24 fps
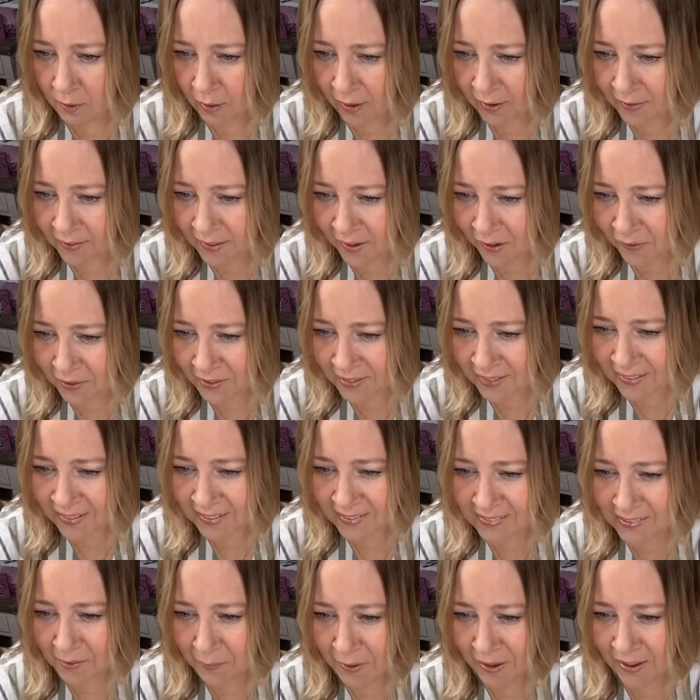Hello,
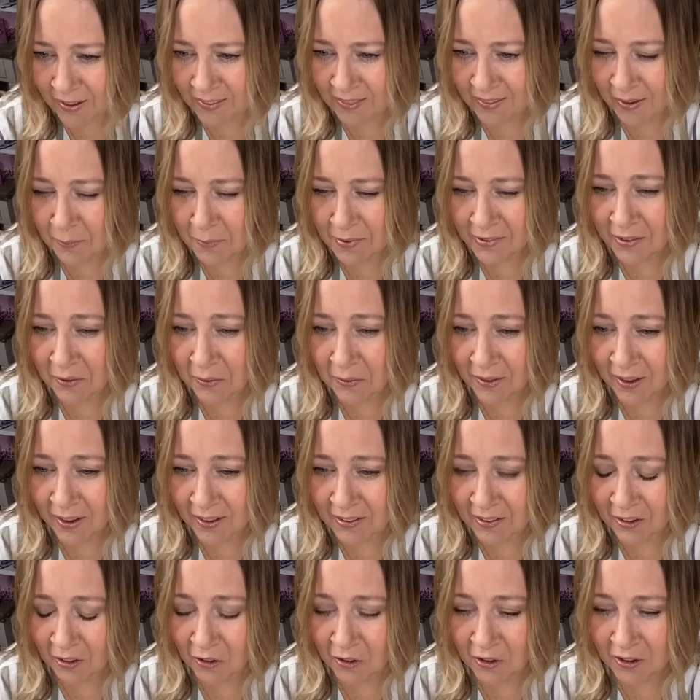Elizabeth. I'm so
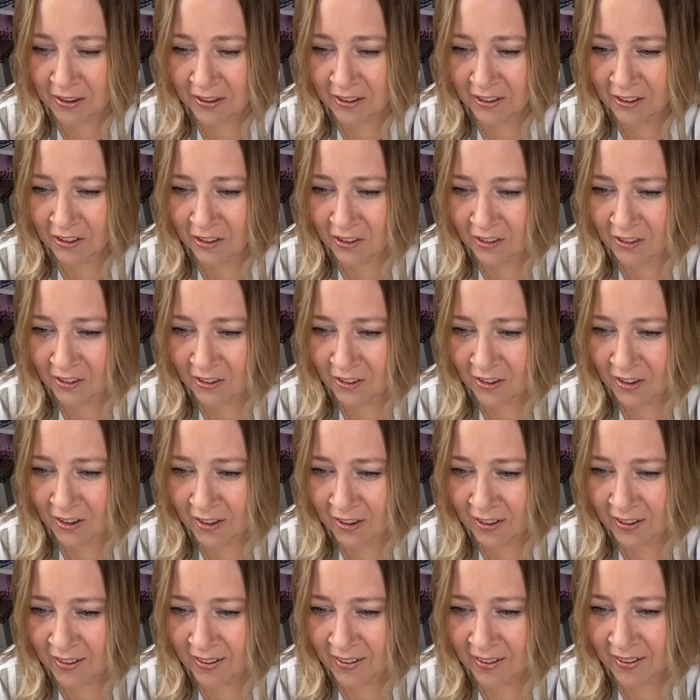glad y'all are here.
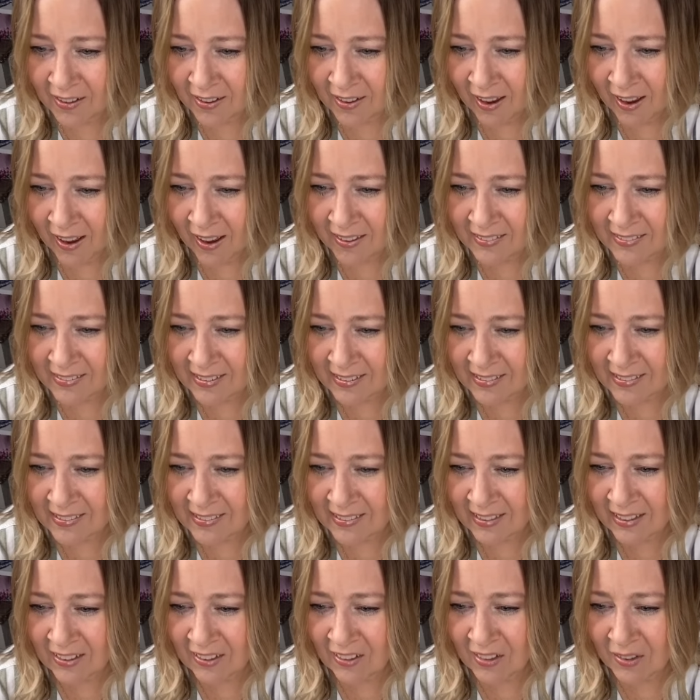Hi,
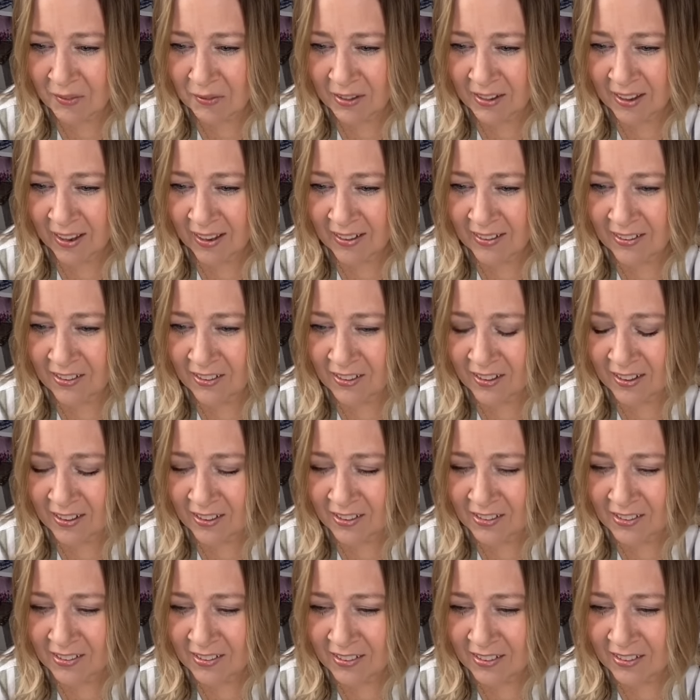Cecile. I'm glad you're
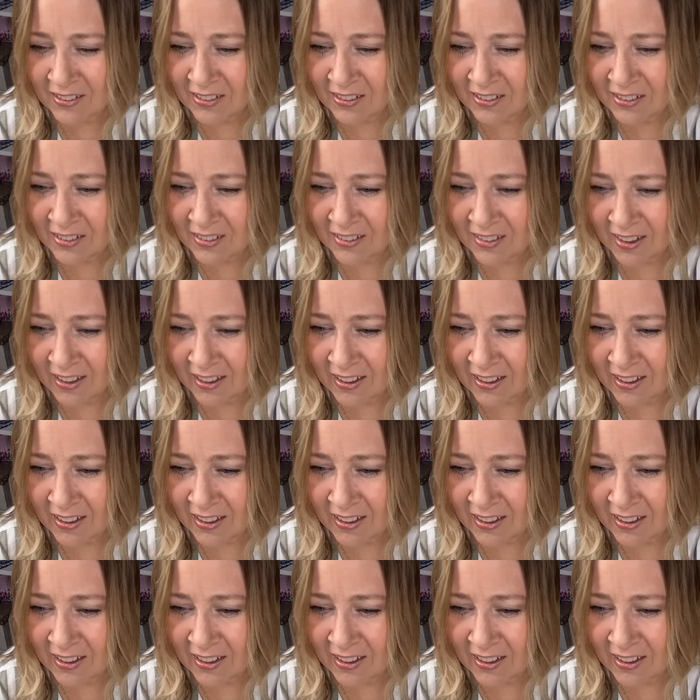here too.